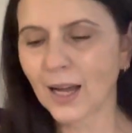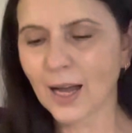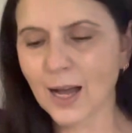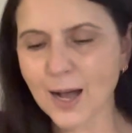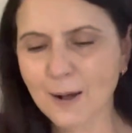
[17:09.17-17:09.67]

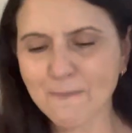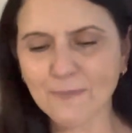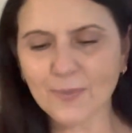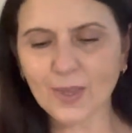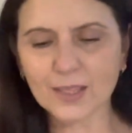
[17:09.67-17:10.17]

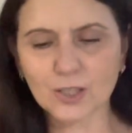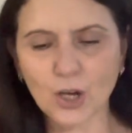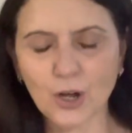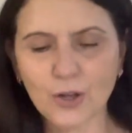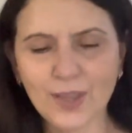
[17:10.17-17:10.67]

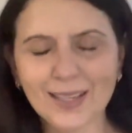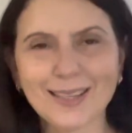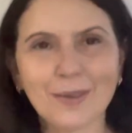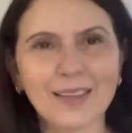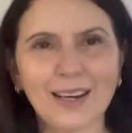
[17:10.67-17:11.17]
So that's
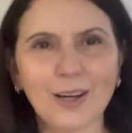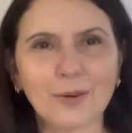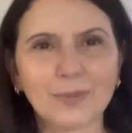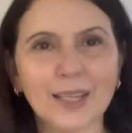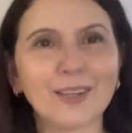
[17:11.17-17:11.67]
something that
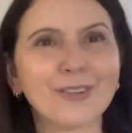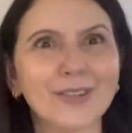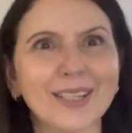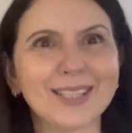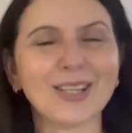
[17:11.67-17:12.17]
I'm getting
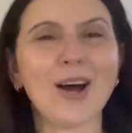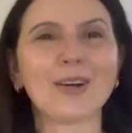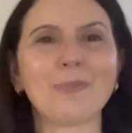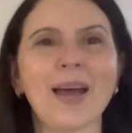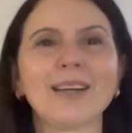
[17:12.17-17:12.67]
very
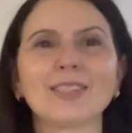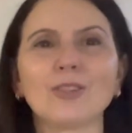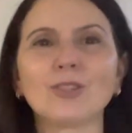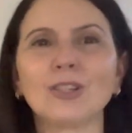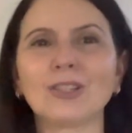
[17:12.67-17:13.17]
excited about. So
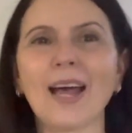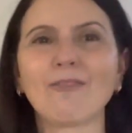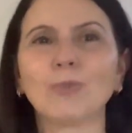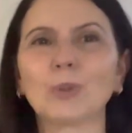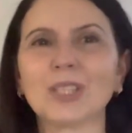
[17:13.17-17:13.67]
as soon as I have
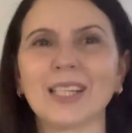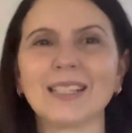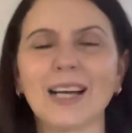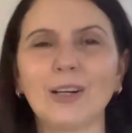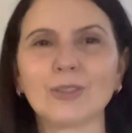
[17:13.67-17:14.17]
more
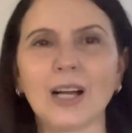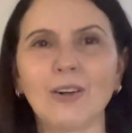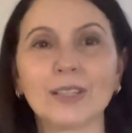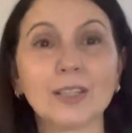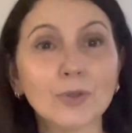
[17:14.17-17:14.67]
details,
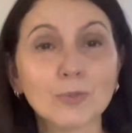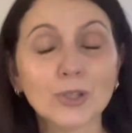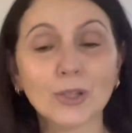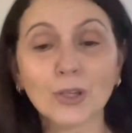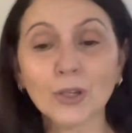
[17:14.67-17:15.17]
I'll give them
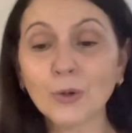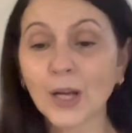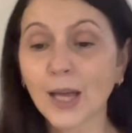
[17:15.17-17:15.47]
to you.